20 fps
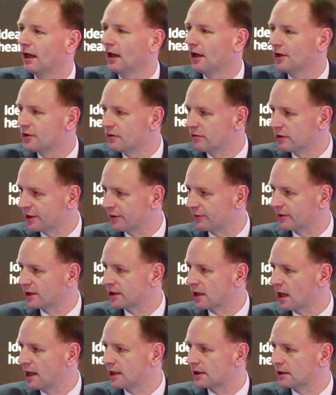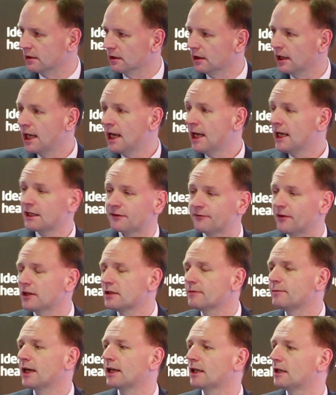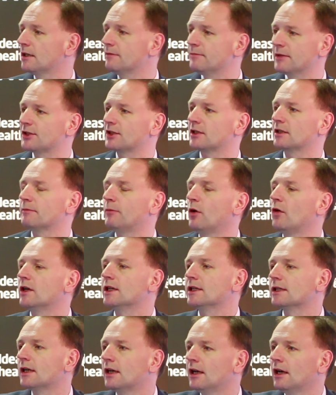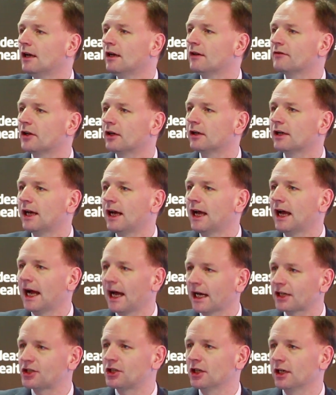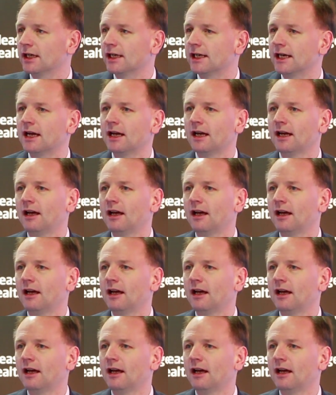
under a different title, is fundamentally missing the point. That actually,